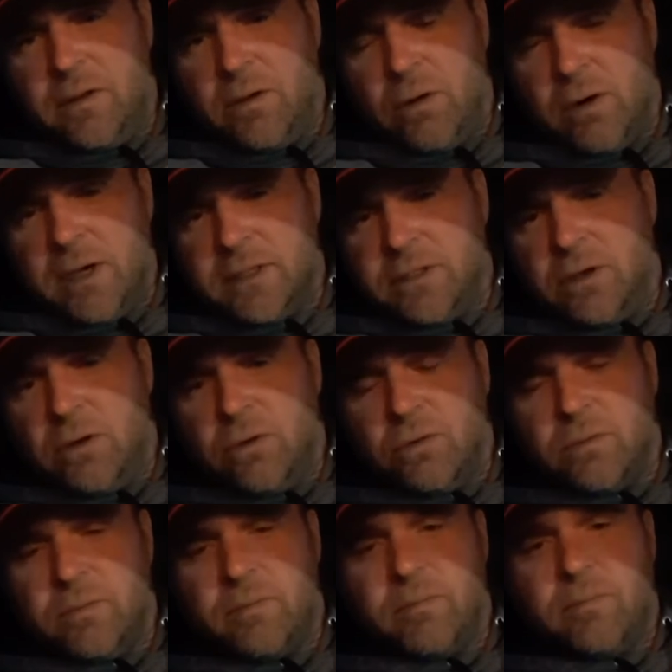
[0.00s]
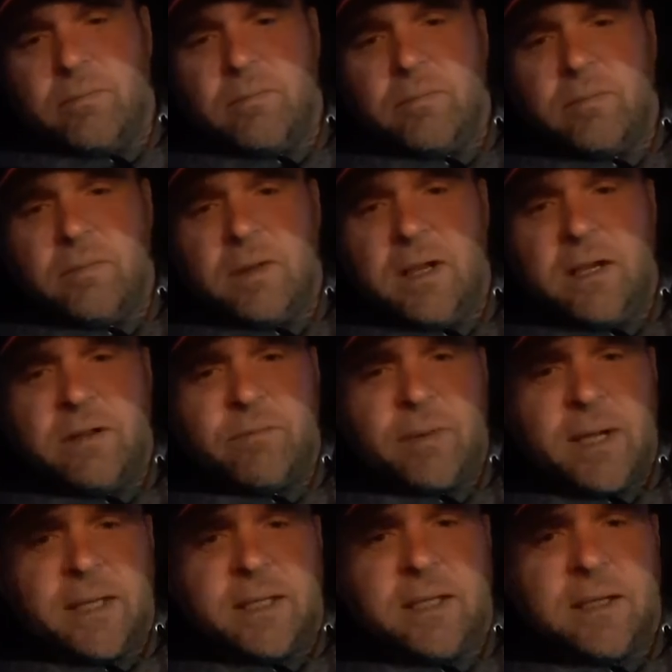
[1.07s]
or I don't, any of
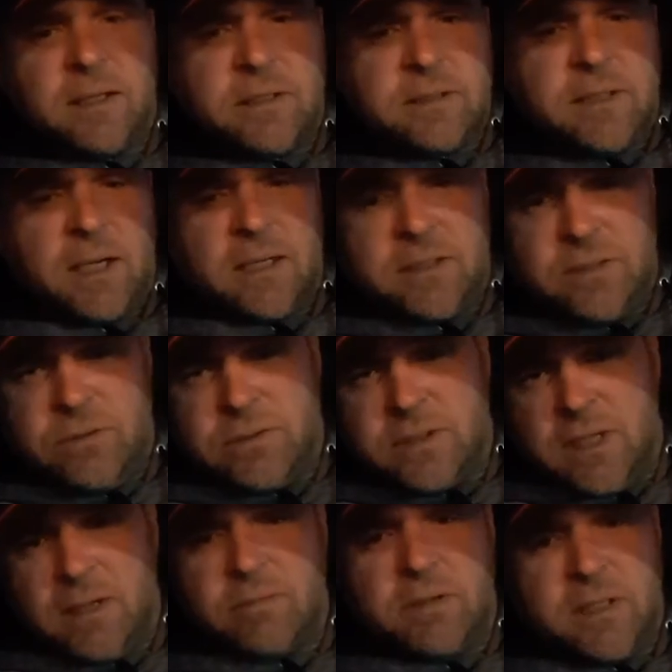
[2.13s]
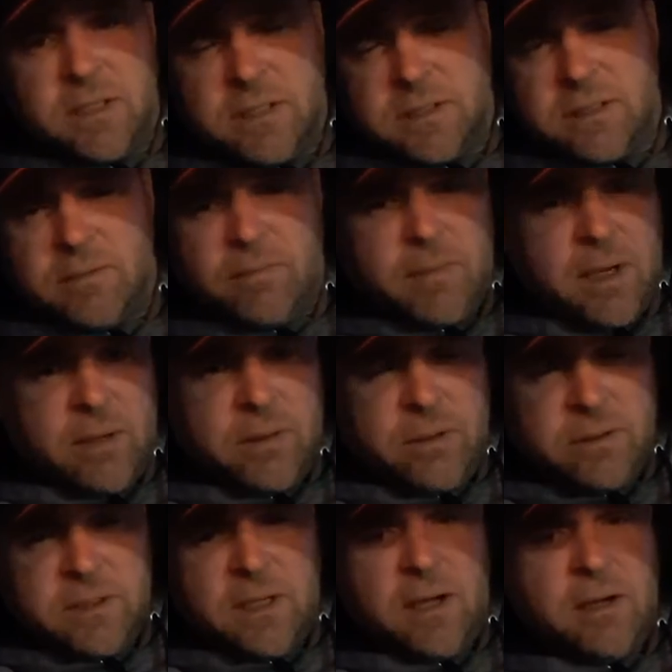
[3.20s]
my kids, I got 2 step kids and my
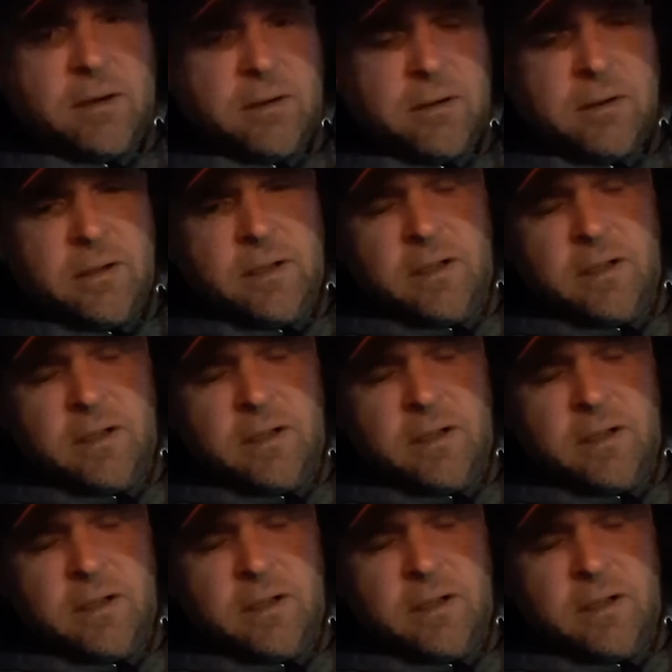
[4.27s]
little daughter,